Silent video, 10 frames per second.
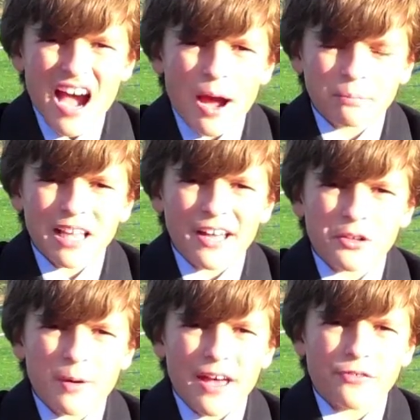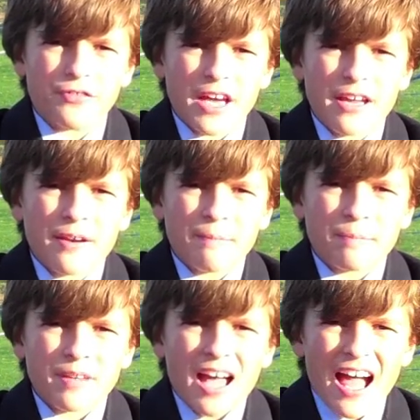I'm glad you asked, Ted.
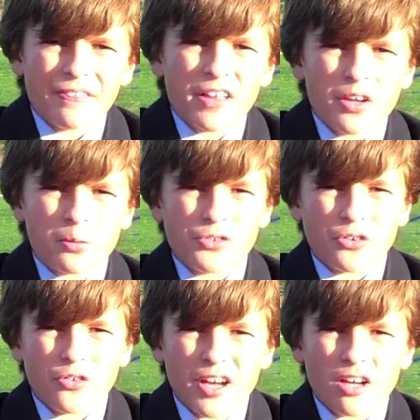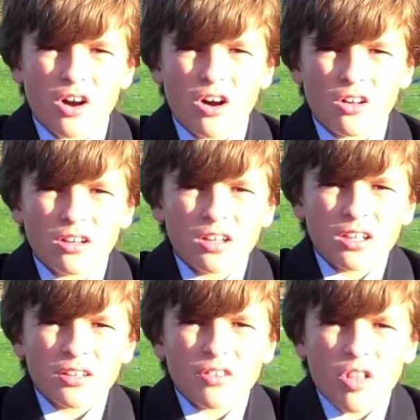I think it was a great call.
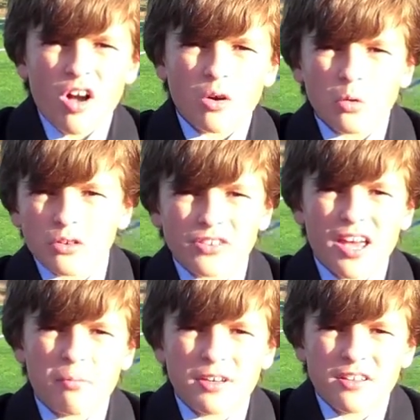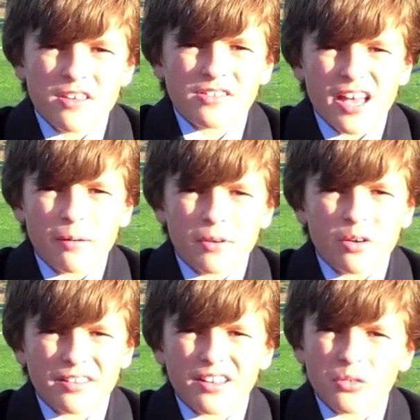The Longhorns came into this game
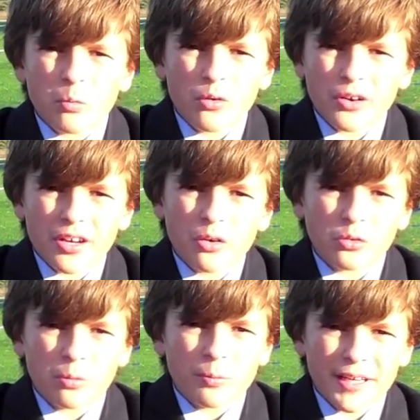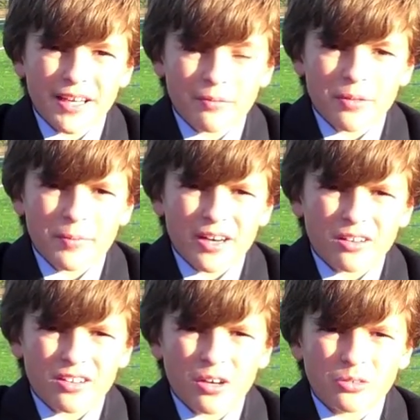knowing that the War Eagles were weak up the middle,
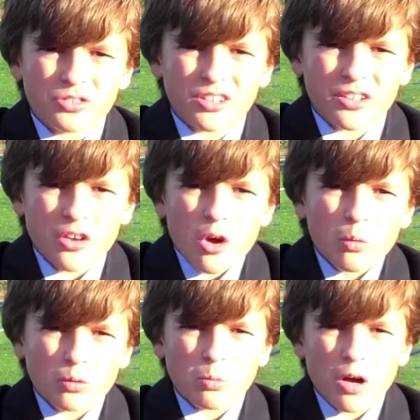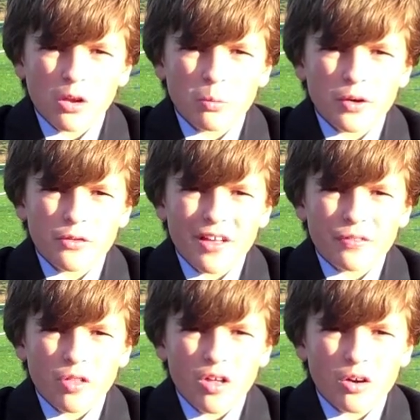and Coach Neese was well aware that
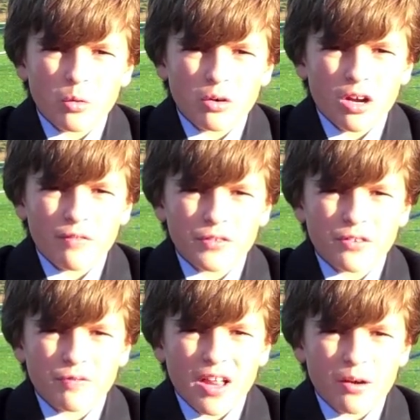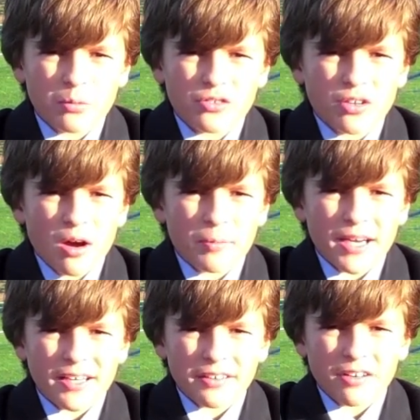the Longhorn offensive line was
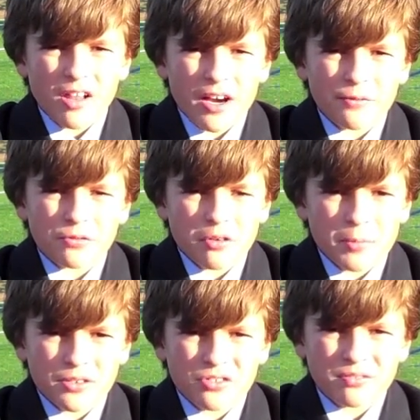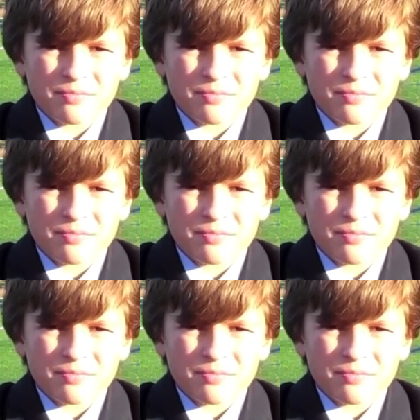dominating the line of scrimmage.